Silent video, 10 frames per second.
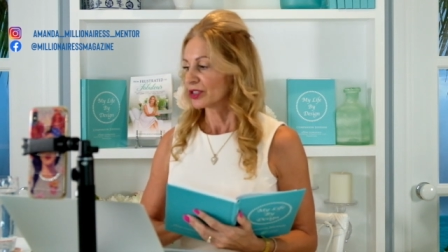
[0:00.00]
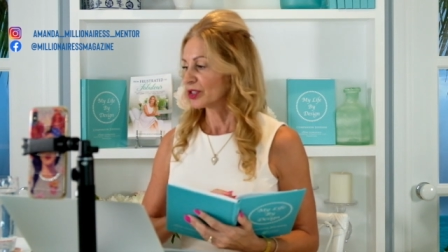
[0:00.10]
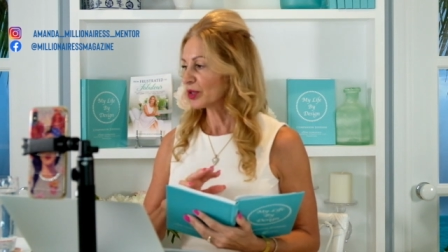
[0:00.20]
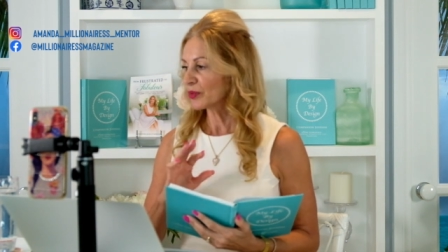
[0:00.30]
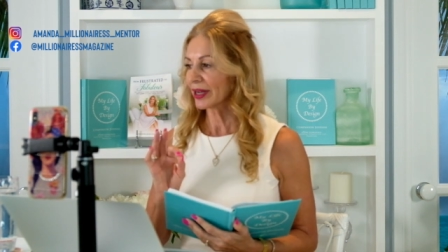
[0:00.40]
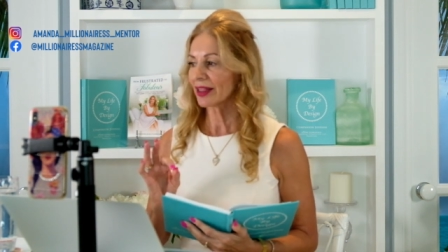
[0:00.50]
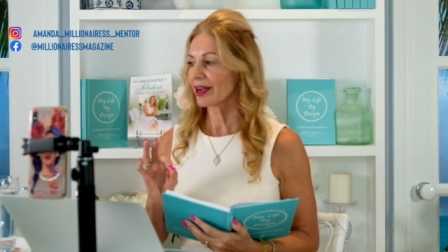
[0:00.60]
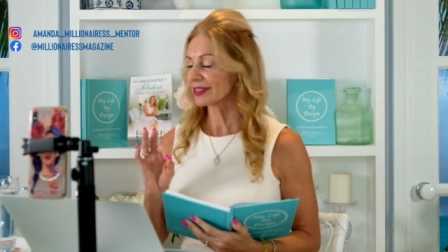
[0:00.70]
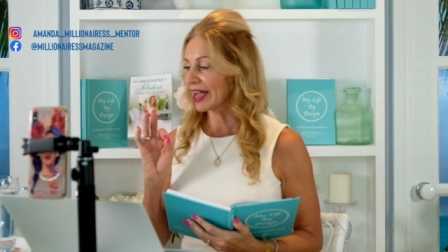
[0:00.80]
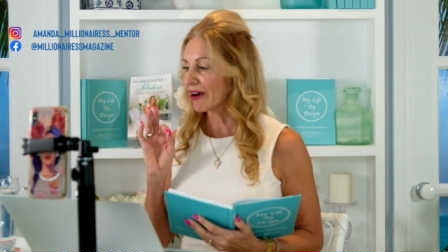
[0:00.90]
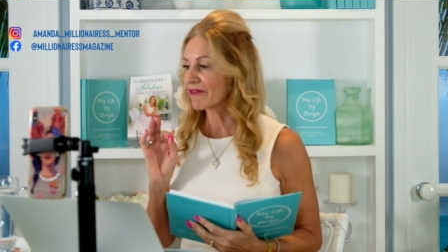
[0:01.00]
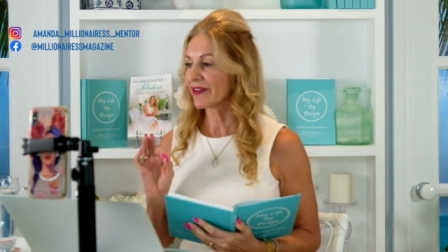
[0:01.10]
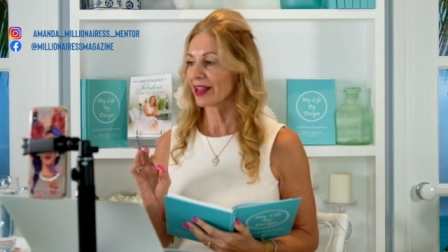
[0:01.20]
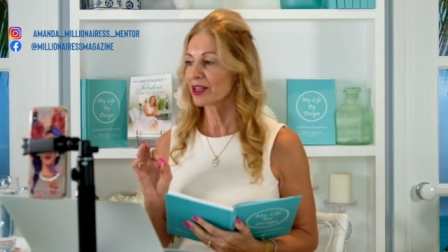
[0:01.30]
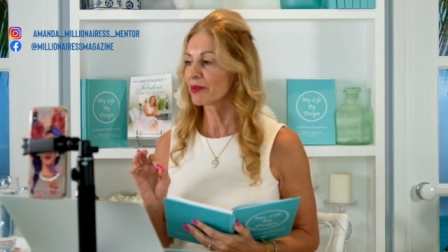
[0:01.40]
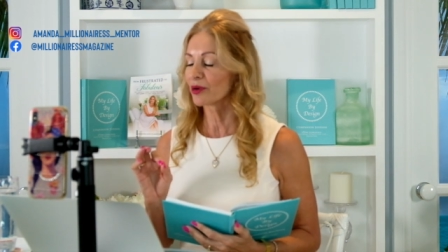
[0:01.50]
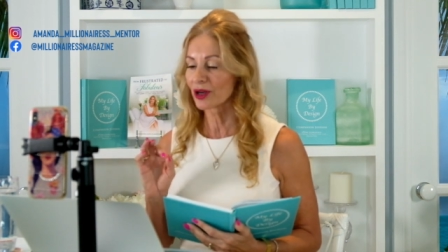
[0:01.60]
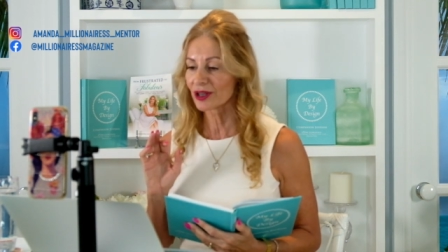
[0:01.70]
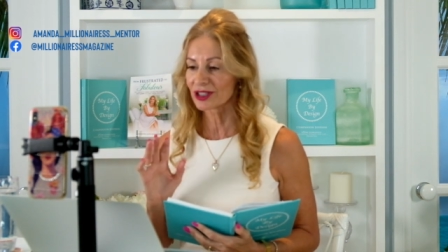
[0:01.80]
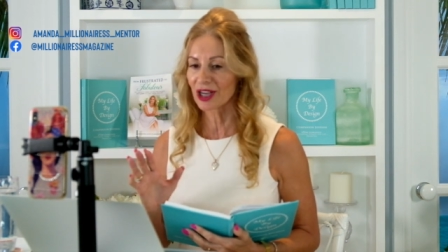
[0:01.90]
Do you realize how valuable
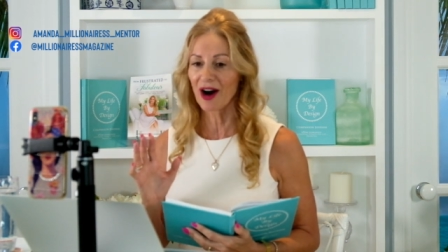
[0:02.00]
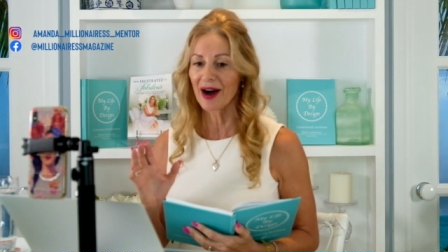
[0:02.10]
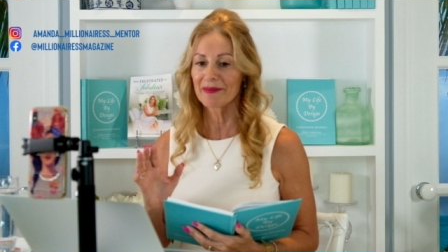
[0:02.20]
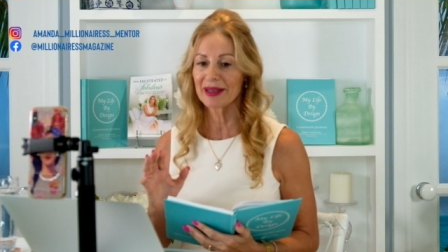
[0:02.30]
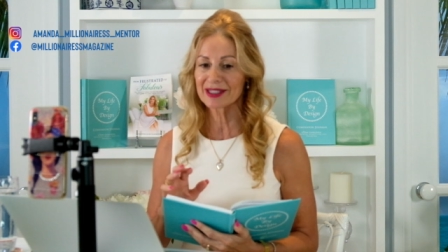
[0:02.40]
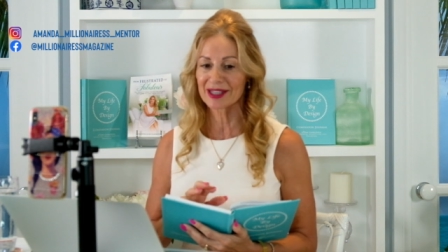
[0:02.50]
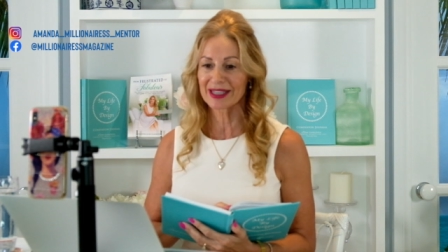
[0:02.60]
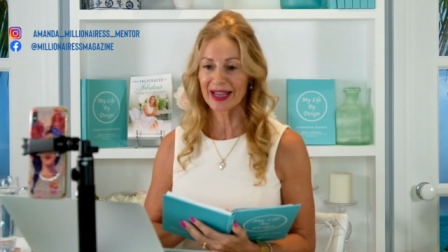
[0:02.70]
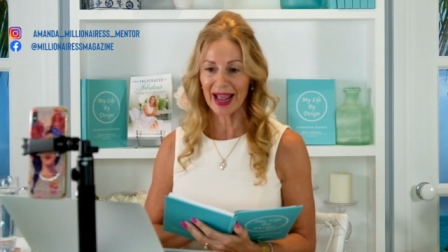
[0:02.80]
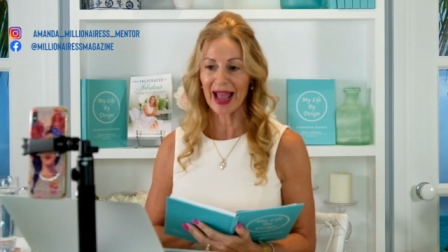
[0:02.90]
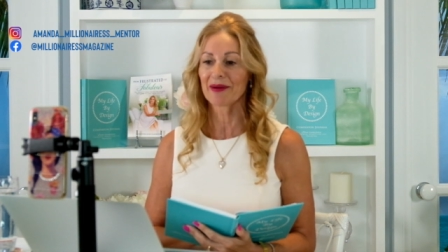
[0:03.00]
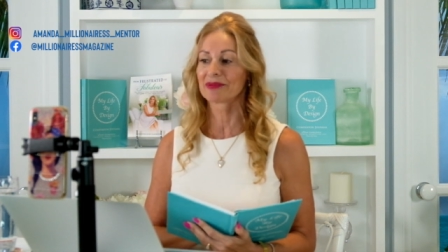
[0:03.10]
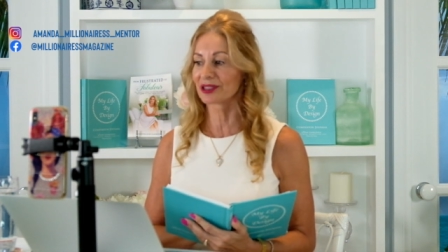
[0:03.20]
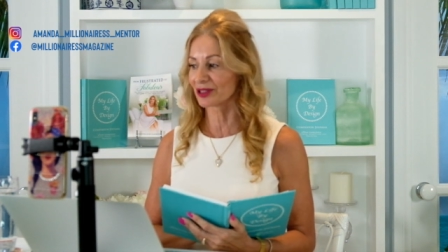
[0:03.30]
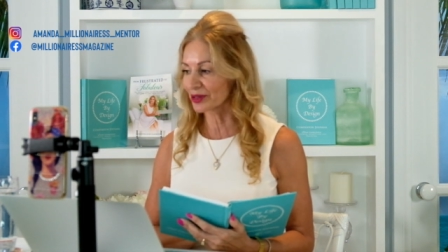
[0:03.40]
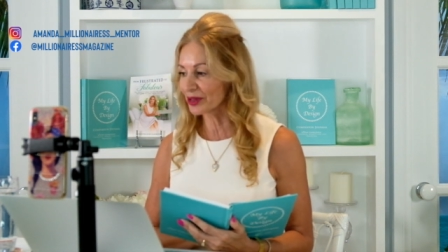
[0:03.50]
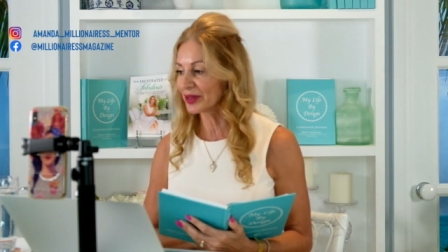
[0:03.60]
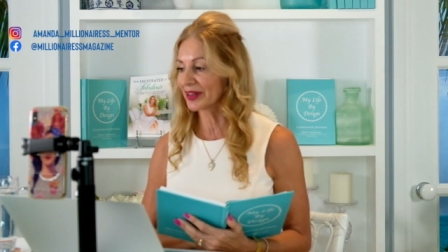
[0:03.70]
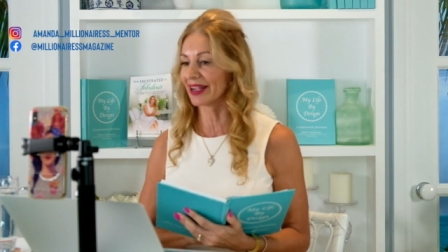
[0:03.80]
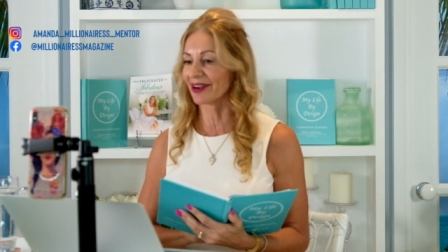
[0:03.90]
her time is? I said,
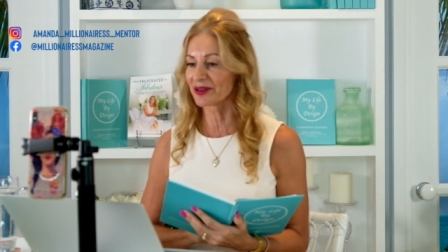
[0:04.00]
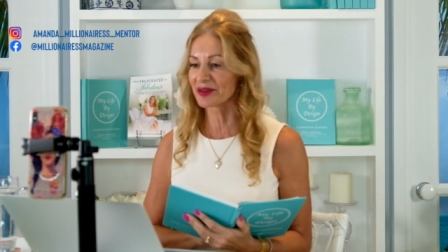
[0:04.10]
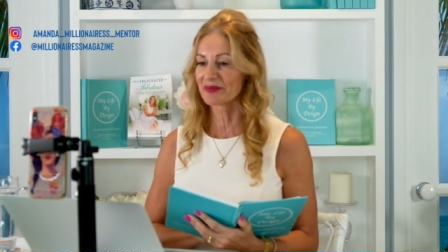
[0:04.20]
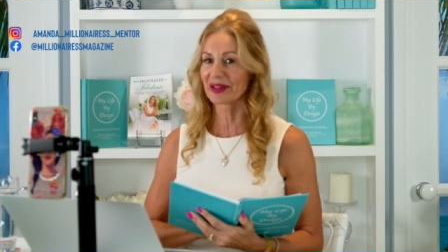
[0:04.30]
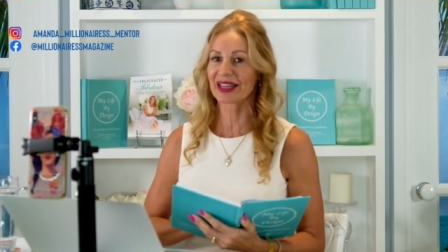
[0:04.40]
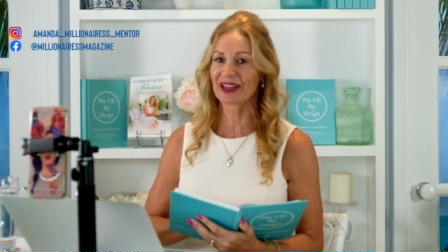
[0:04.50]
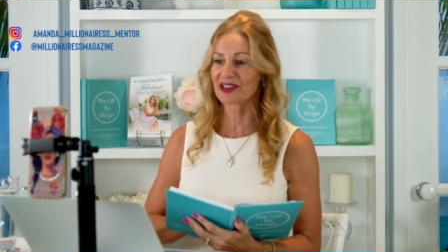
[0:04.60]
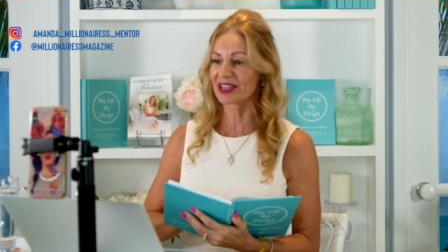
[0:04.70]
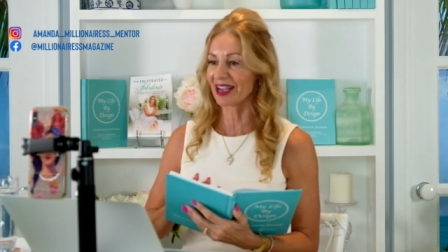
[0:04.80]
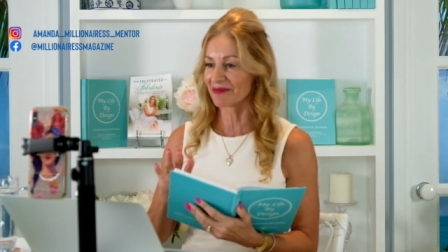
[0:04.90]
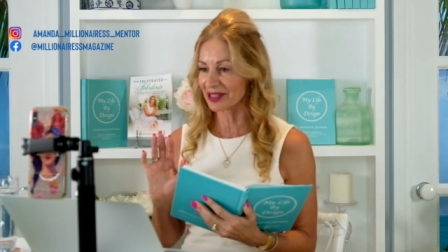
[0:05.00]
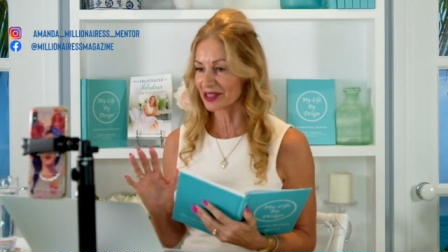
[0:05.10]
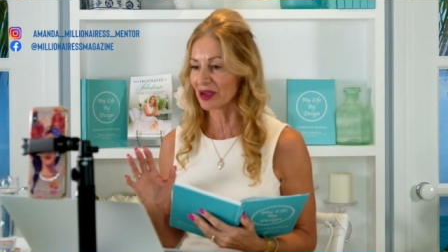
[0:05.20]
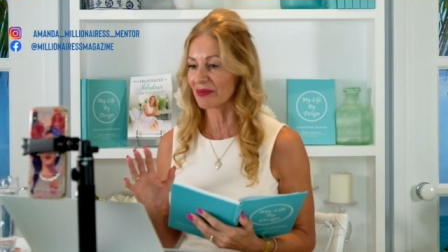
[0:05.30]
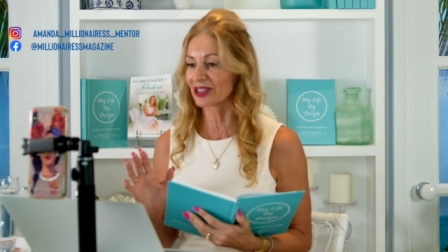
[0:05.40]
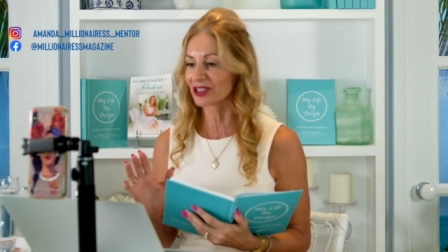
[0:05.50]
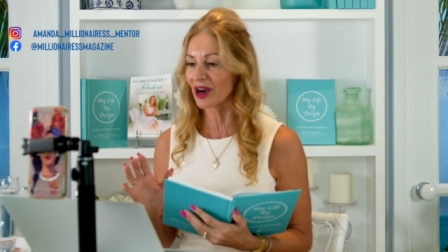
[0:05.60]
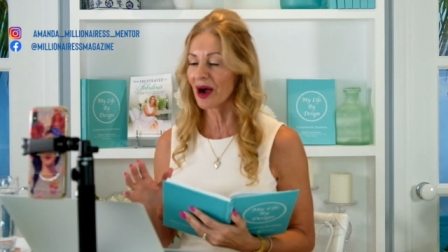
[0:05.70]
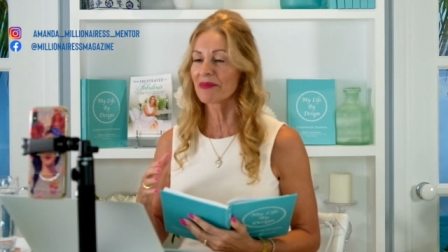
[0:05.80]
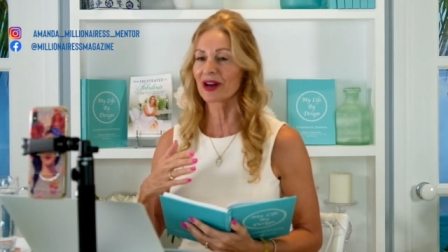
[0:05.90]
Absolutely. I couldn't believe she gave me so much
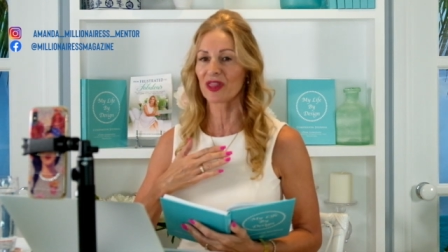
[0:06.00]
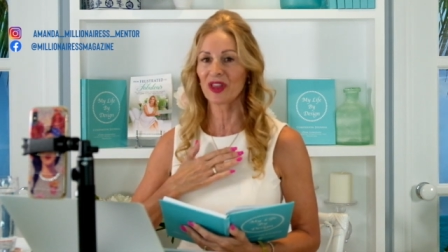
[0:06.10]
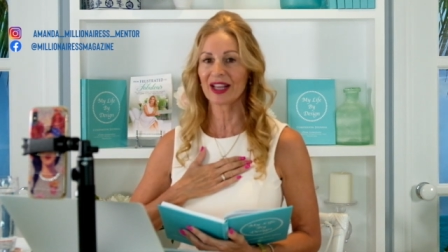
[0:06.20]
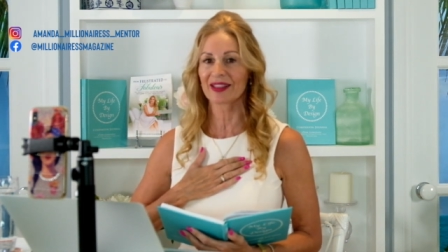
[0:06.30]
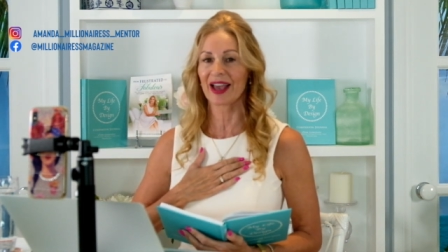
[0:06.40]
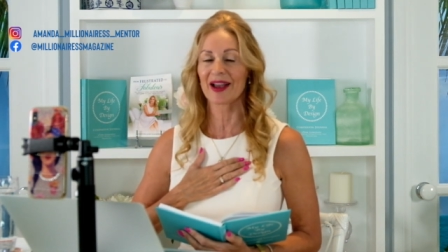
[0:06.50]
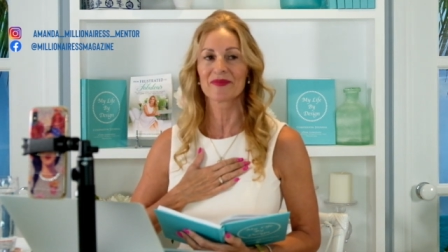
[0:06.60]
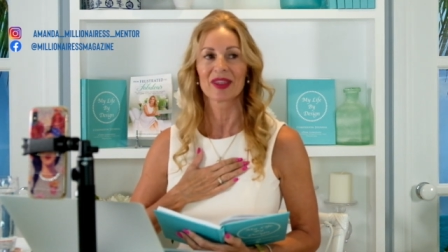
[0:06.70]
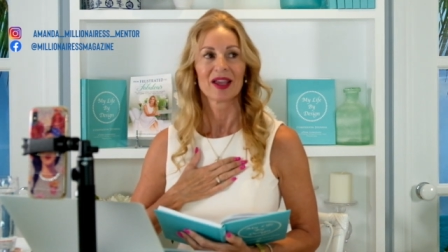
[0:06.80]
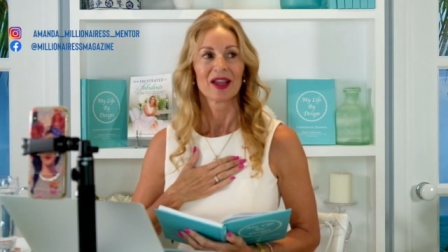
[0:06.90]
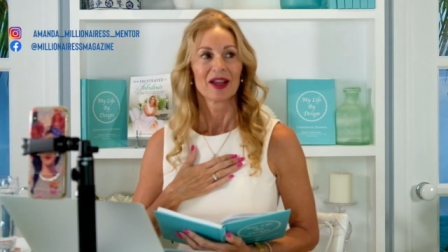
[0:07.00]
time. But I think that.